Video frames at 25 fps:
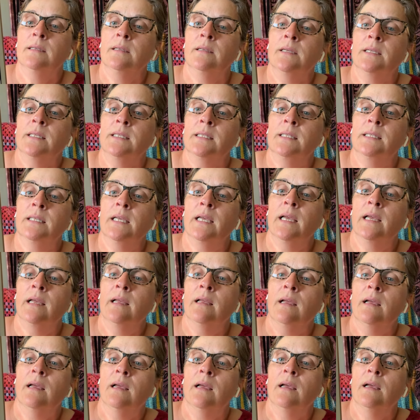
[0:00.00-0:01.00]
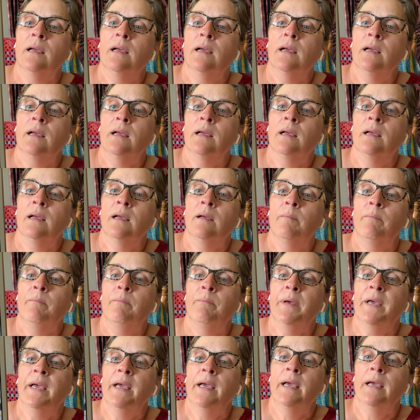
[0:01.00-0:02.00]
you can see
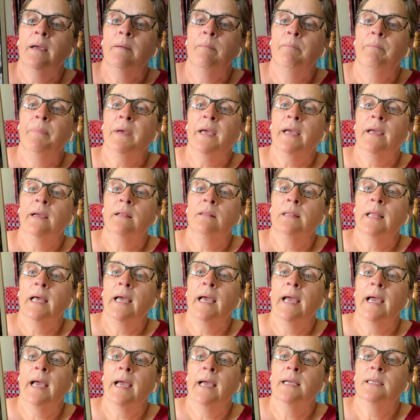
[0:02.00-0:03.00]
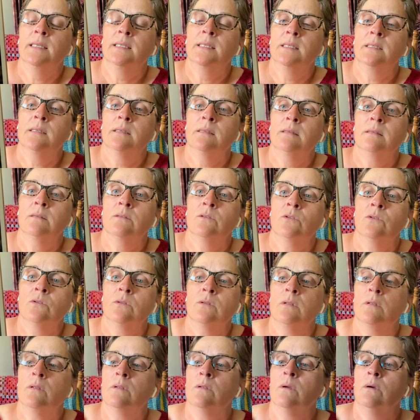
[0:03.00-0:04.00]
big, big legs.
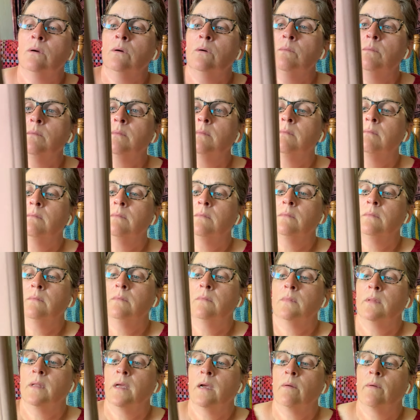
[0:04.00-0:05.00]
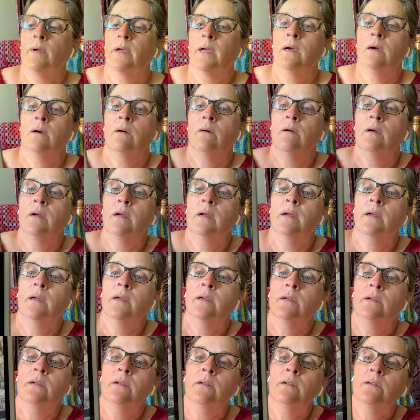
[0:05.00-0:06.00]
Oh, there we go.
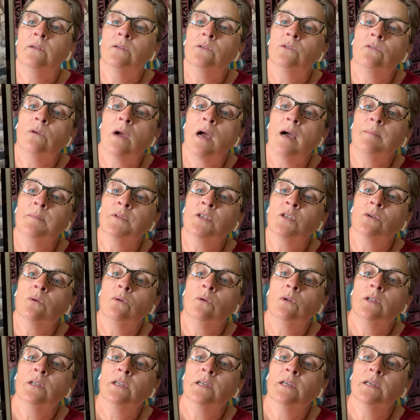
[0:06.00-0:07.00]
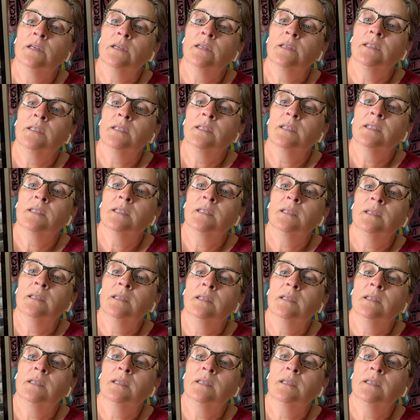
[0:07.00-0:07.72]
Drop shoulders.